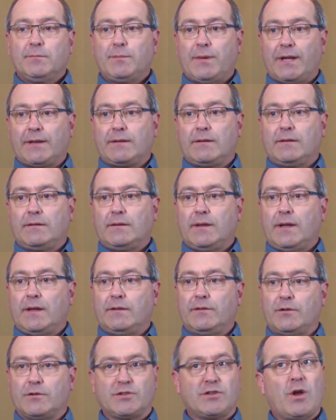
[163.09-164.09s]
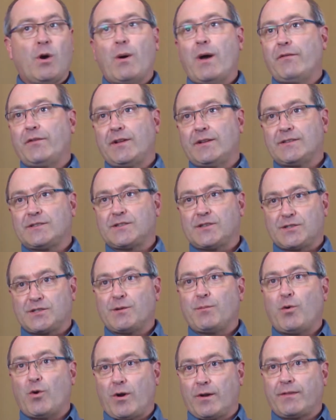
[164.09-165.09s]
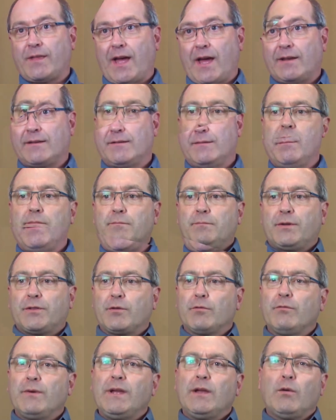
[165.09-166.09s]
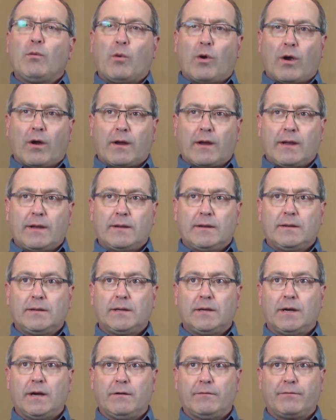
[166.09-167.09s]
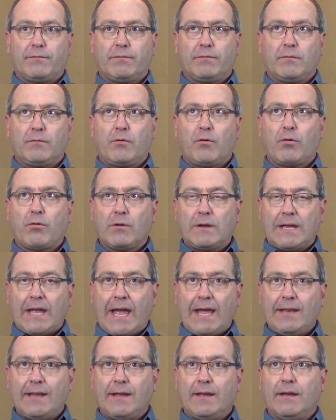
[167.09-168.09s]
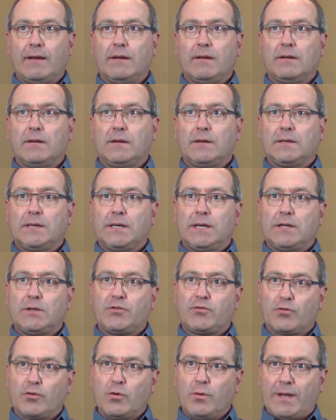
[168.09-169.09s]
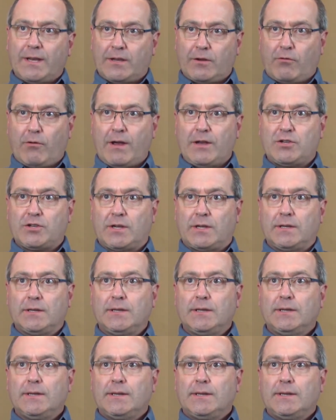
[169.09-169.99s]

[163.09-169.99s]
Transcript: But there's no evidence to support that. But the real work of creating true integration